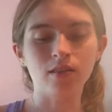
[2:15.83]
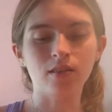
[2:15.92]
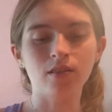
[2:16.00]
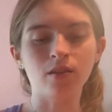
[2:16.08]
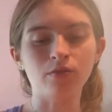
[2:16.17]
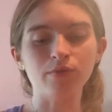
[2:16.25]

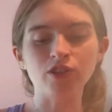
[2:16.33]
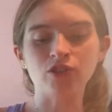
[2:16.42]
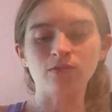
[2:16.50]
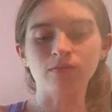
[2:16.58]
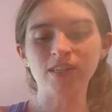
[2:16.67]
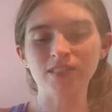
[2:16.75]
the
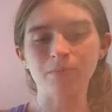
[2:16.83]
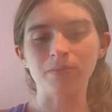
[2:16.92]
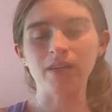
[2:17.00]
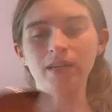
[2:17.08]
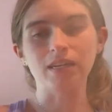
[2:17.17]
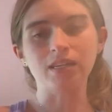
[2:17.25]
original recipe
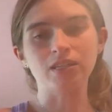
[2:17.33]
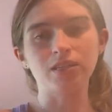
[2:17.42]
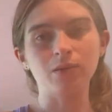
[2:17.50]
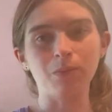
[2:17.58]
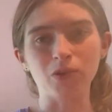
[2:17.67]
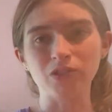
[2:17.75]
is
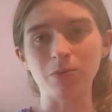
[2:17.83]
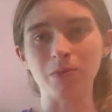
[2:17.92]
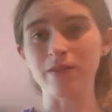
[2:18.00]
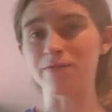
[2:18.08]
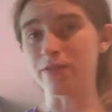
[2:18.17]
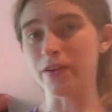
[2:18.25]
supposed to be
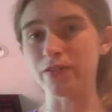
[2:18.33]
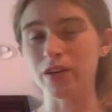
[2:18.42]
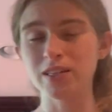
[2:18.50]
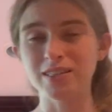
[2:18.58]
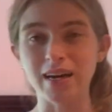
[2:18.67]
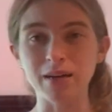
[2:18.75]

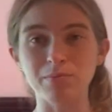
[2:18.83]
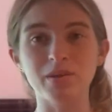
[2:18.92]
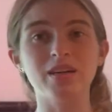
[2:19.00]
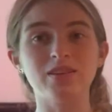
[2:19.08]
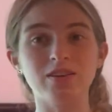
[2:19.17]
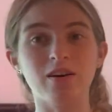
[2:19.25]
10
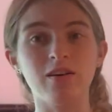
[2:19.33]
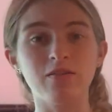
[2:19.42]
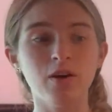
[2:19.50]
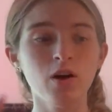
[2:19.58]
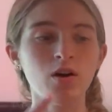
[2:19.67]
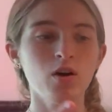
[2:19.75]
minutes of
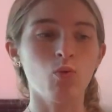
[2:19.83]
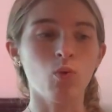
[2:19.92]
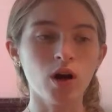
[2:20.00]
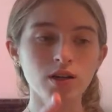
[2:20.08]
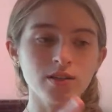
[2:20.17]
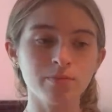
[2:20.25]

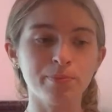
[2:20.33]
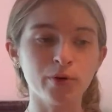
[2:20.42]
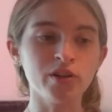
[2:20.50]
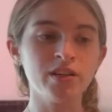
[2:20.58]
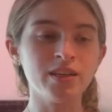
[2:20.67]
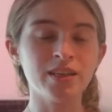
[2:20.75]
water
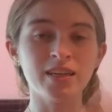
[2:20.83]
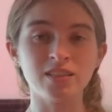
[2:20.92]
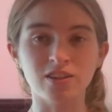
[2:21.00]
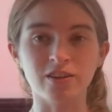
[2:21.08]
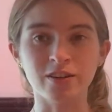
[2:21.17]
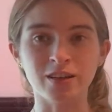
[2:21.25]
boiling
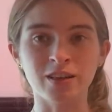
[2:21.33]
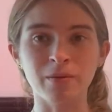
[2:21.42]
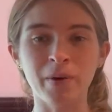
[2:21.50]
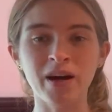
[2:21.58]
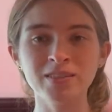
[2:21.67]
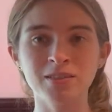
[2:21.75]
to cook the
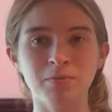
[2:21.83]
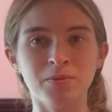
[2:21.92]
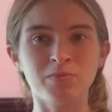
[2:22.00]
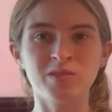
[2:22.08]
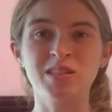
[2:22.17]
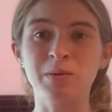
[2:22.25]
pasta, but
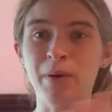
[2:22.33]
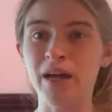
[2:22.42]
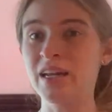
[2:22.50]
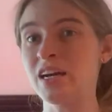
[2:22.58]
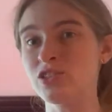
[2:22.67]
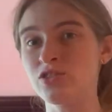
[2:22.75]

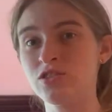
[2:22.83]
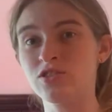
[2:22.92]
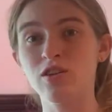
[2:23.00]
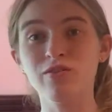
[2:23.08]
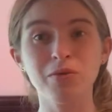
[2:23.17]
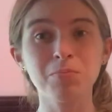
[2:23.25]
depending on your
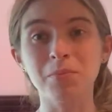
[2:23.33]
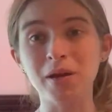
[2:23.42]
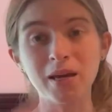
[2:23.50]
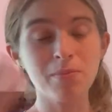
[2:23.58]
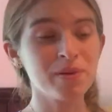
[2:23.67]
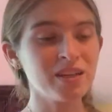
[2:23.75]
stove, it
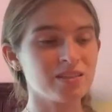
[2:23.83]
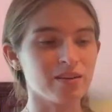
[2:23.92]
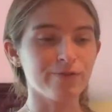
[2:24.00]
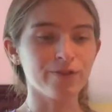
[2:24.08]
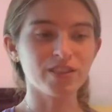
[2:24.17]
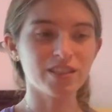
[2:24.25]
may be
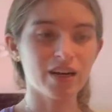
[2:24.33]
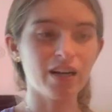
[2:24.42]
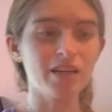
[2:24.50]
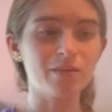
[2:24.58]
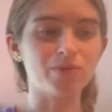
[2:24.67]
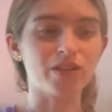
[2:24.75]
different
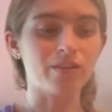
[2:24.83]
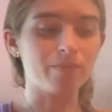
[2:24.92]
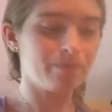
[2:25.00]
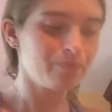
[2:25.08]
times. And